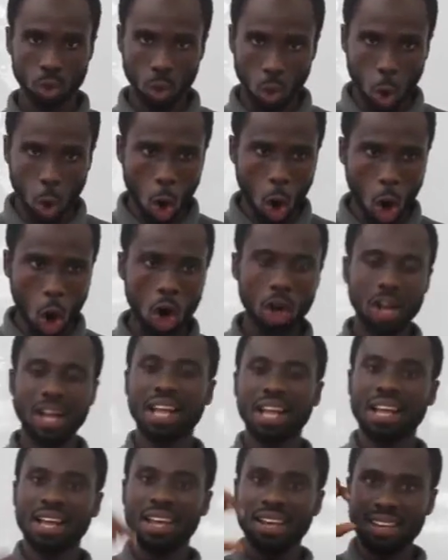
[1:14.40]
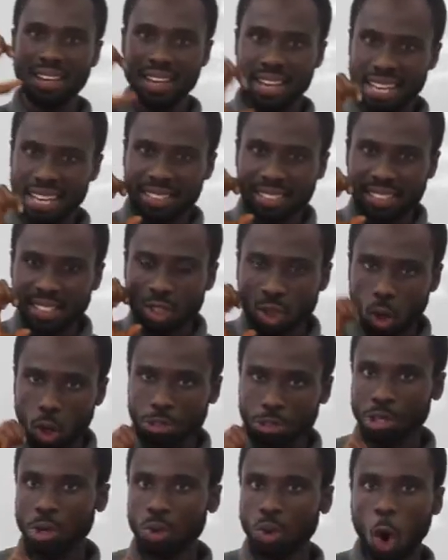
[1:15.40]
Or it is
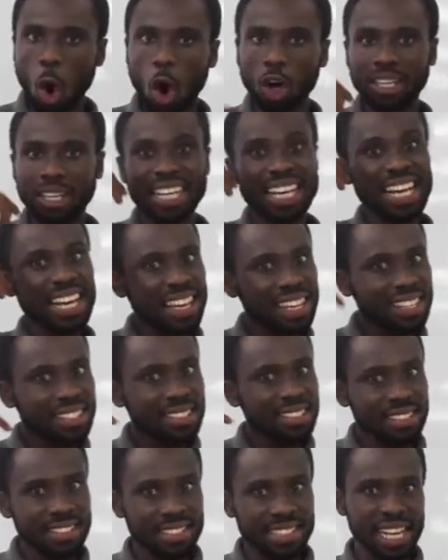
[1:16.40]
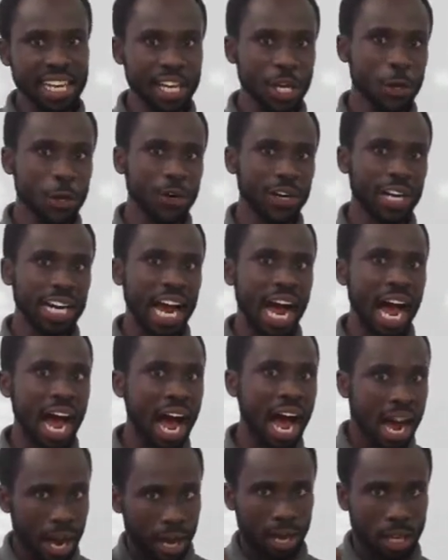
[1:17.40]
also called interior
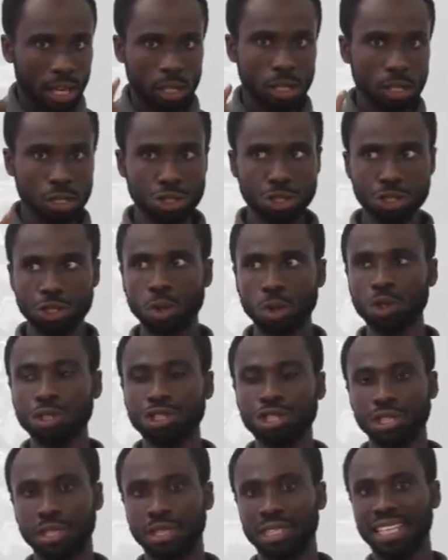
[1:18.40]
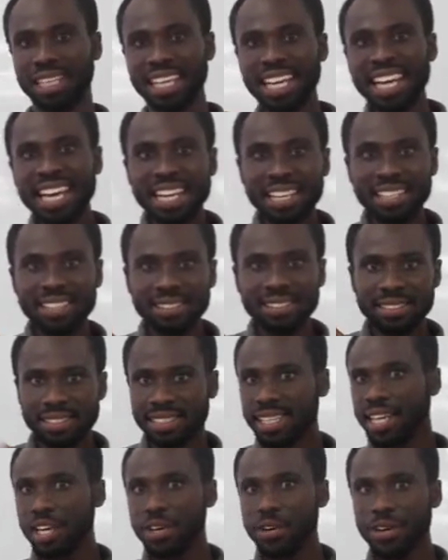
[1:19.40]
solution.
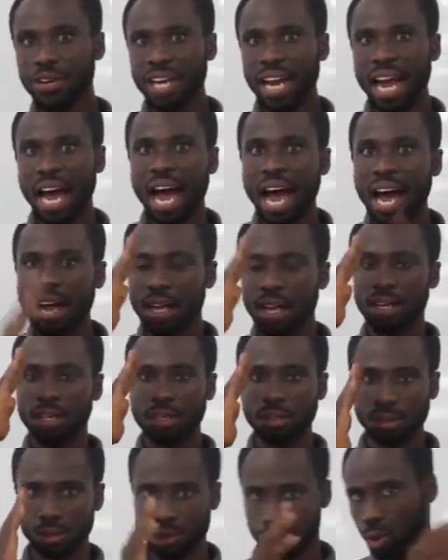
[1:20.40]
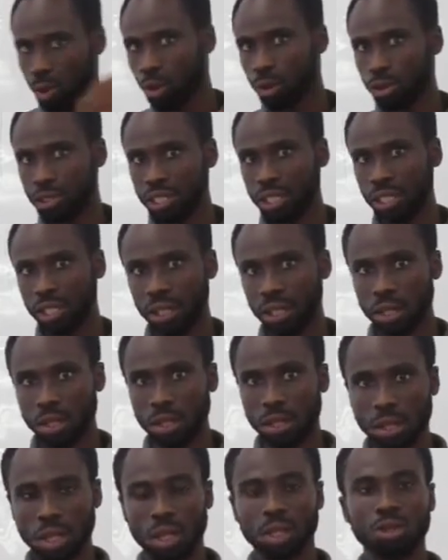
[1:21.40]
Interior solution.
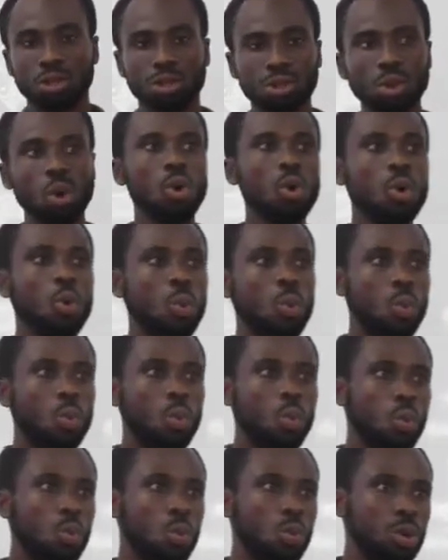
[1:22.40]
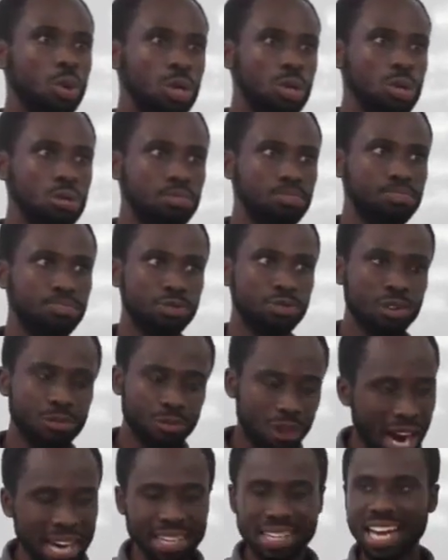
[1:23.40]
So,
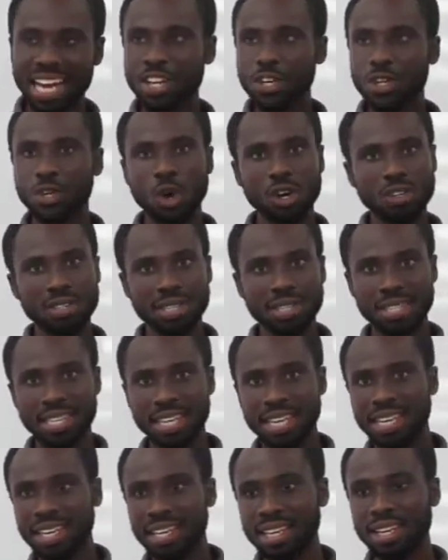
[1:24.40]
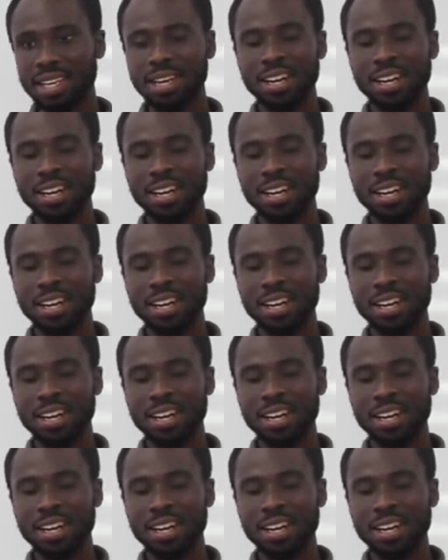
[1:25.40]
provided you don't see